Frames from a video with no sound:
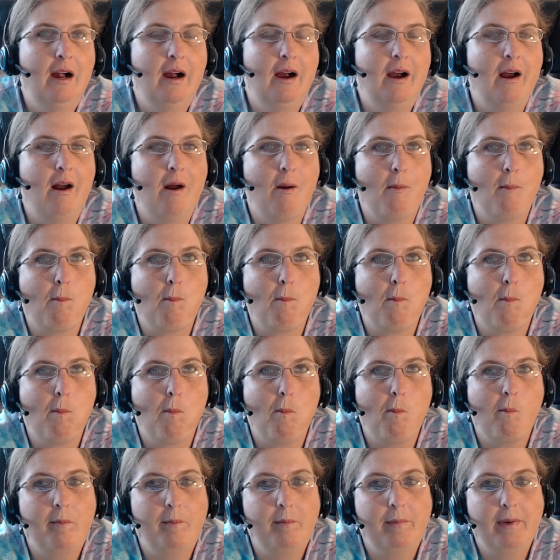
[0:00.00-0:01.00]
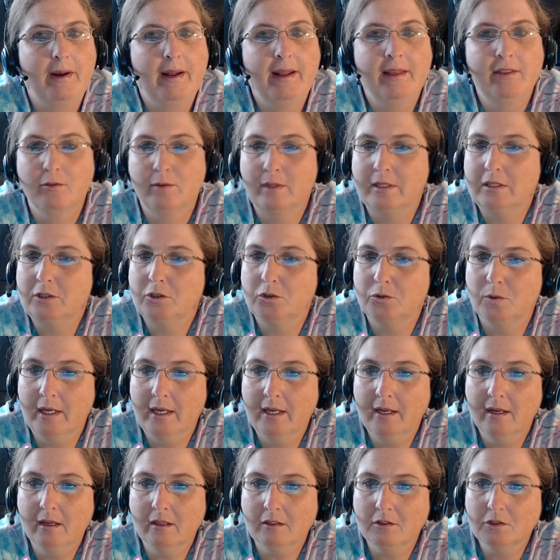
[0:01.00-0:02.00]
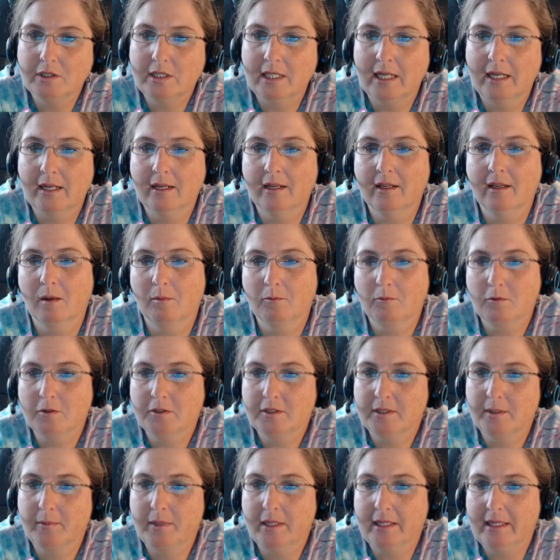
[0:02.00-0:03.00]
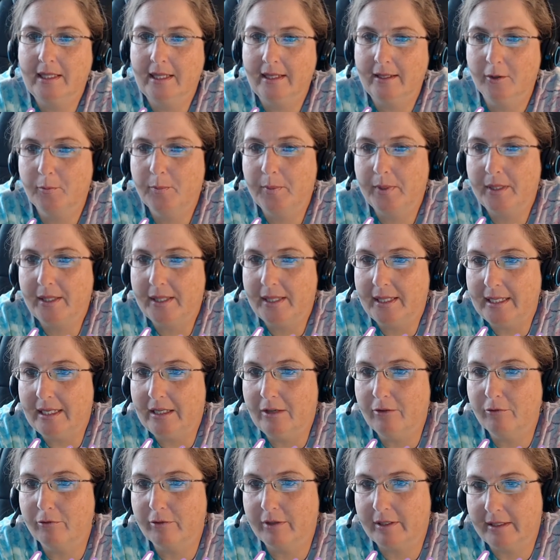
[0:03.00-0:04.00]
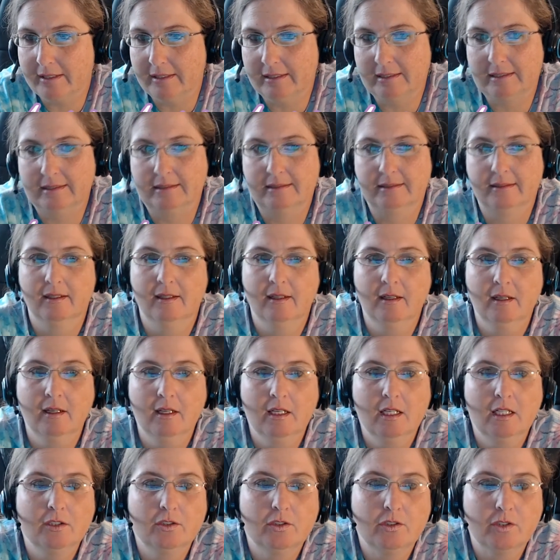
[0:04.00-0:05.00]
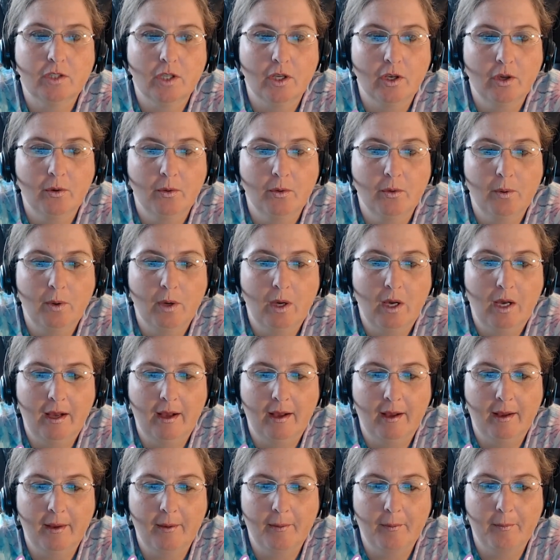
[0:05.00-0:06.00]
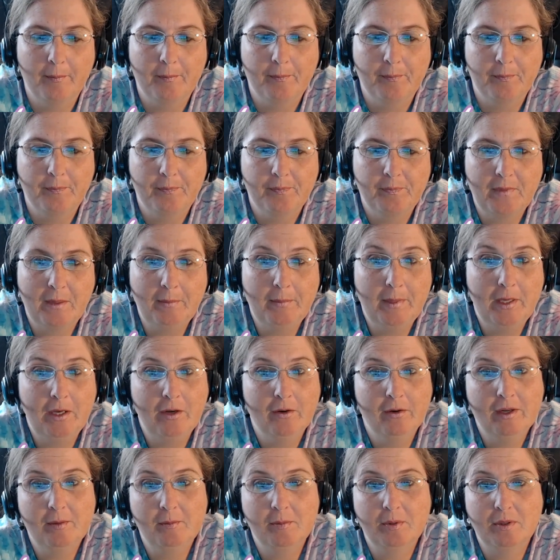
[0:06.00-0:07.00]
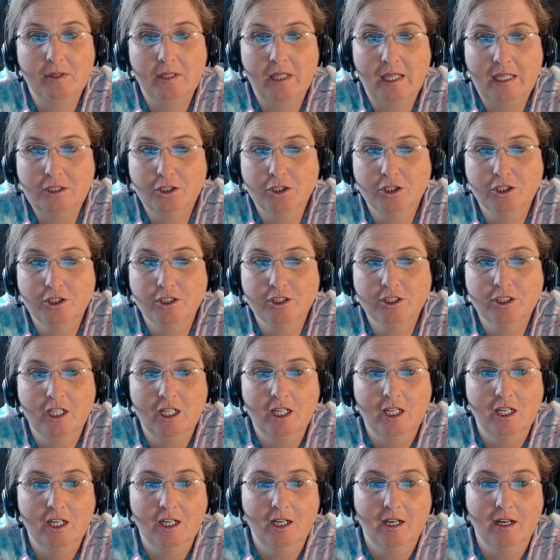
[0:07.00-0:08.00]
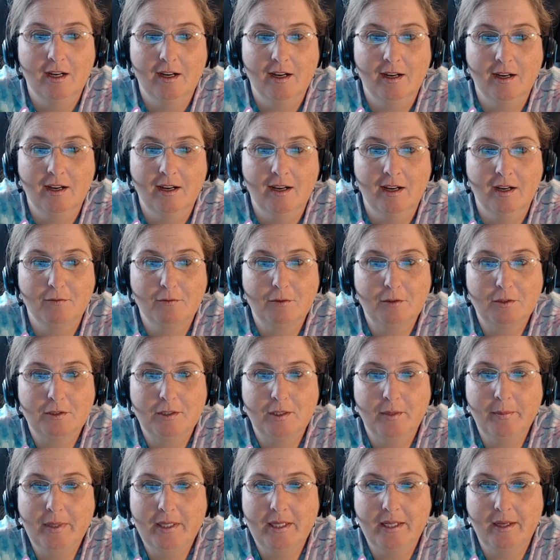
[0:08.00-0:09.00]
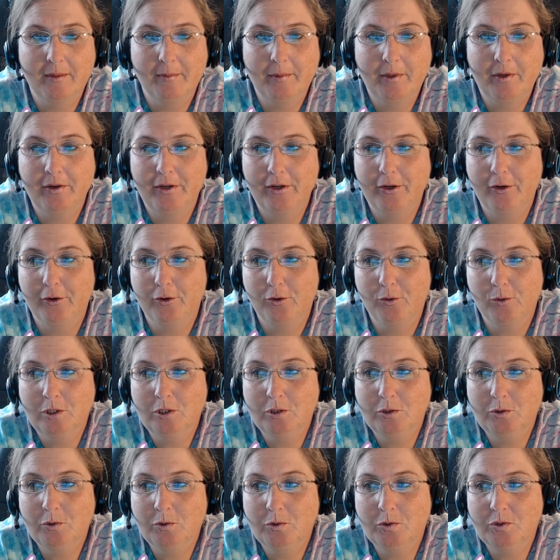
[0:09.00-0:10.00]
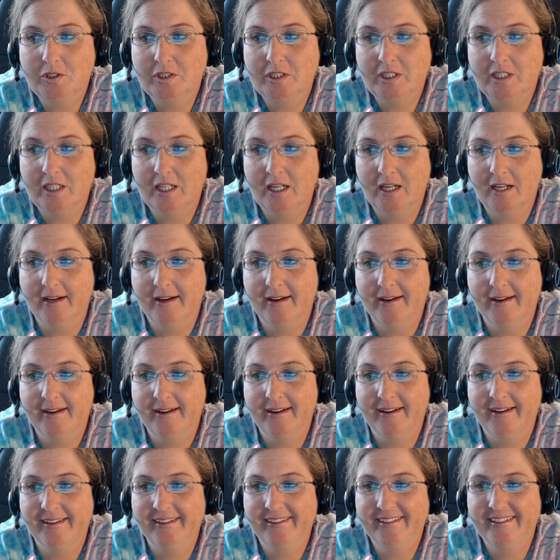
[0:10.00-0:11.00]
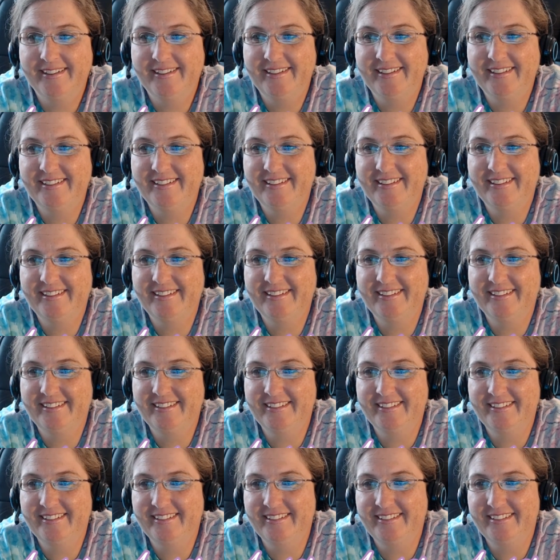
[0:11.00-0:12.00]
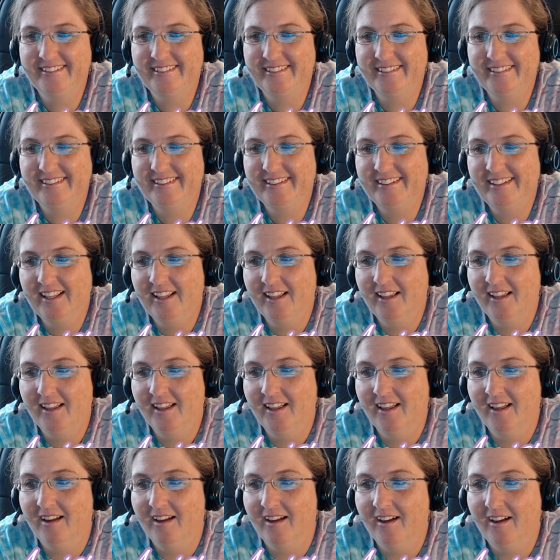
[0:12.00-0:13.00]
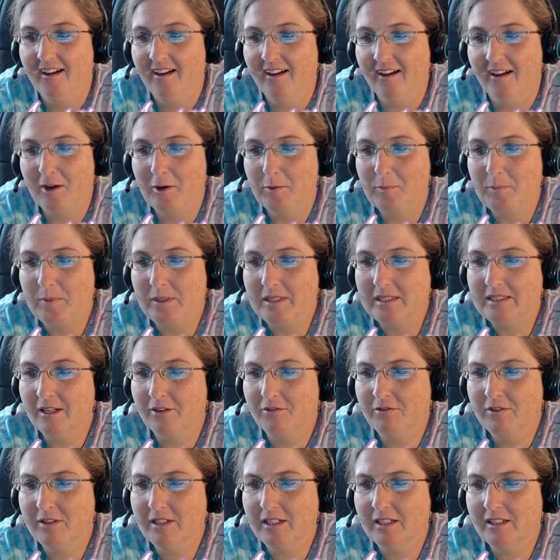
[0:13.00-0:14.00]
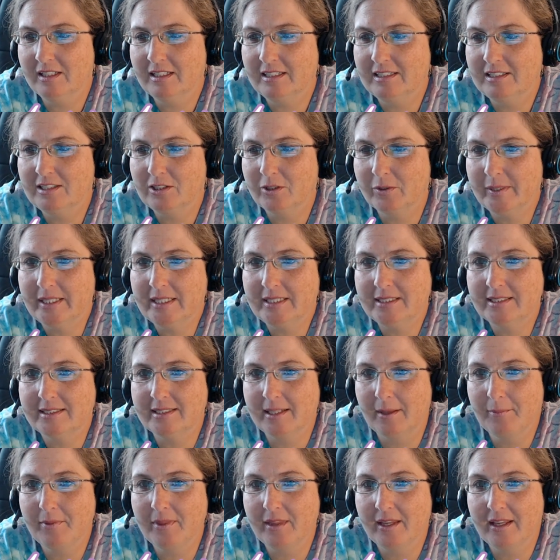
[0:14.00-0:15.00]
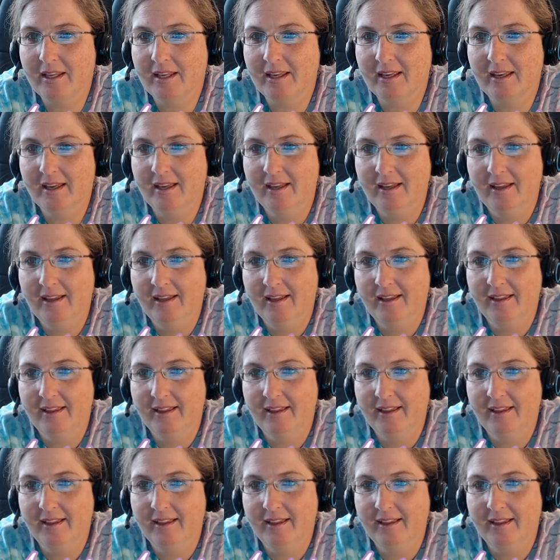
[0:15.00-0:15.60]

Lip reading: either enjoying or standing up for something that you believe in. So I'm hearing pleasure. For somebody, I'm hearing cruise. but definitely doing something